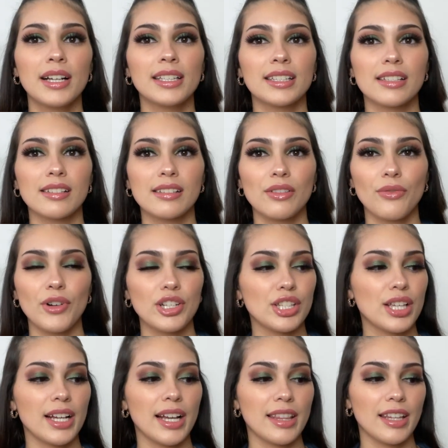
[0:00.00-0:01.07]
this is the first
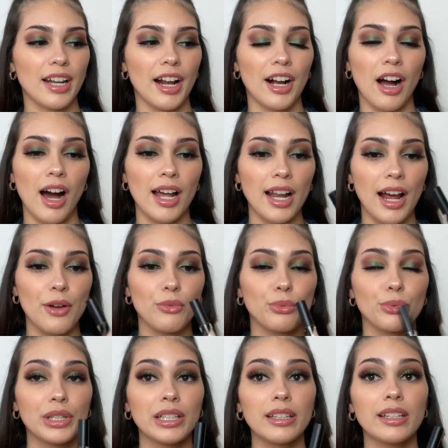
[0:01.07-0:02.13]
thing that I got. I
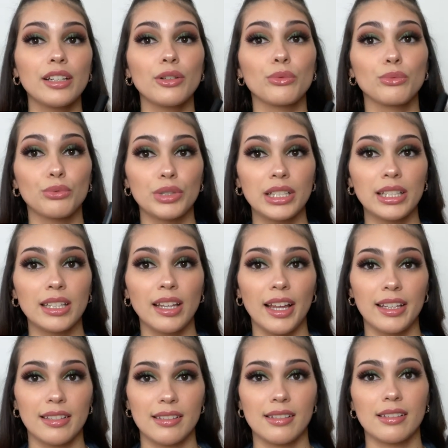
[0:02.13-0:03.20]
really, really
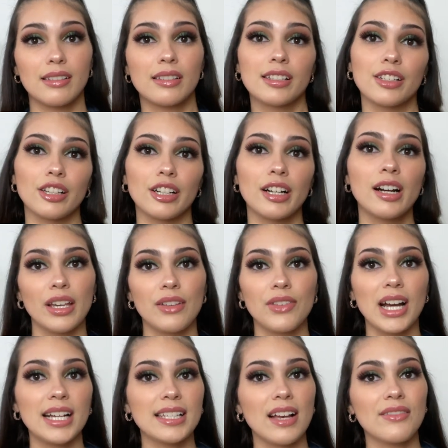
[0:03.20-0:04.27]
like this concealer. If you
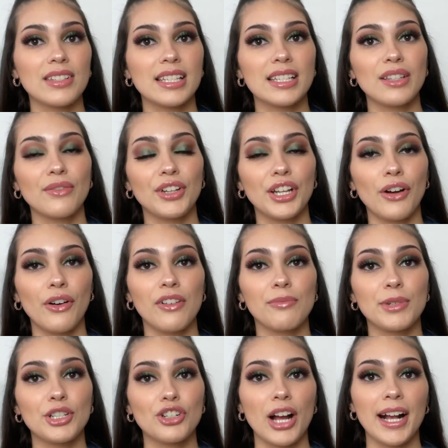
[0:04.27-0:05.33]
guys haven't seen the video of
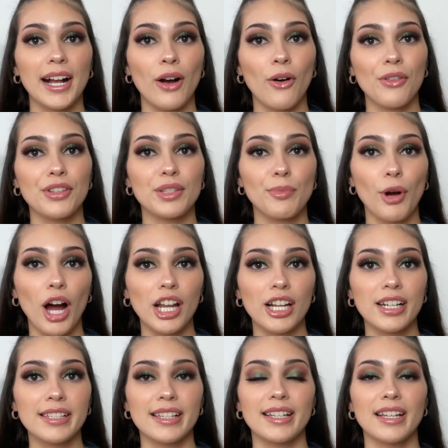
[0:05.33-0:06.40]
me trying out all these
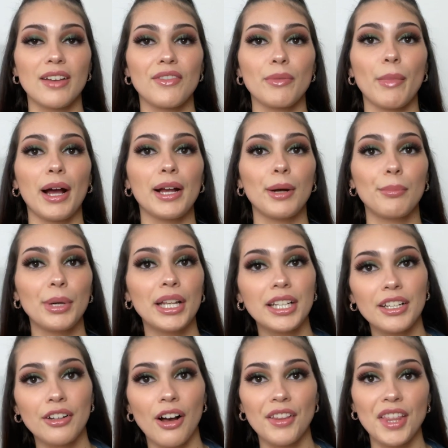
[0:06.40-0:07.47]
products and giving my
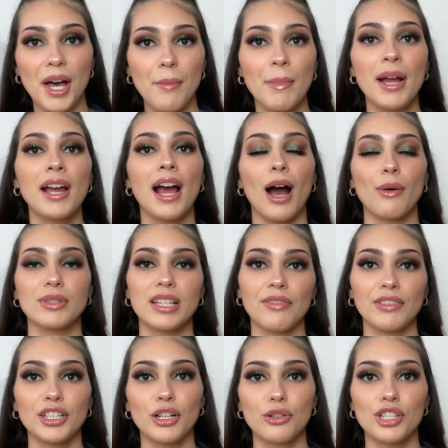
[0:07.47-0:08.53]
opinion on them, I would
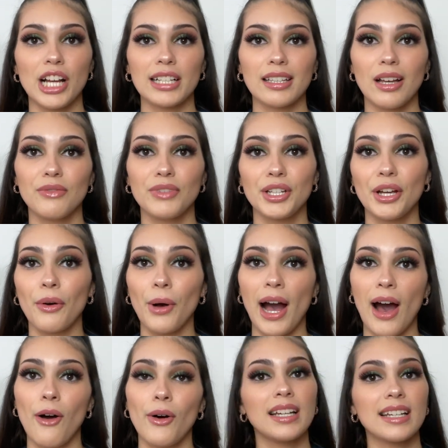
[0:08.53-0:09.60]
definitely go check that video
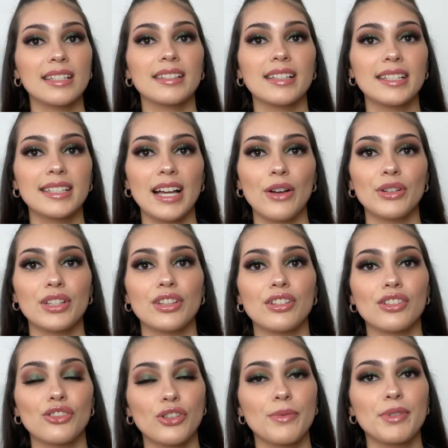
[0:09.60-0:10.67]
out. It is linked down in the
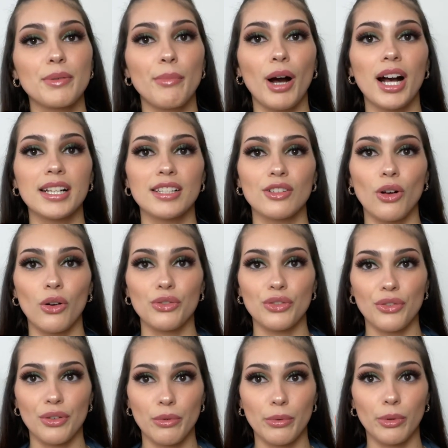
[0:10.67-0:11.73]
description box, and also
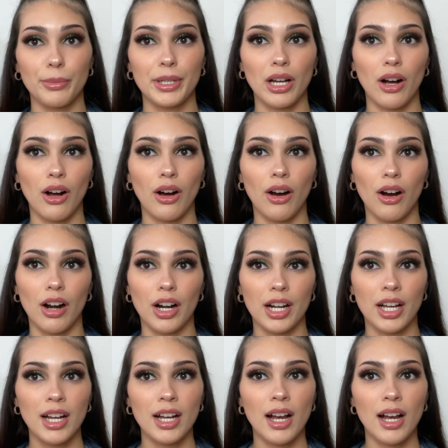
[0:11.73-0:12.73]
there will be a card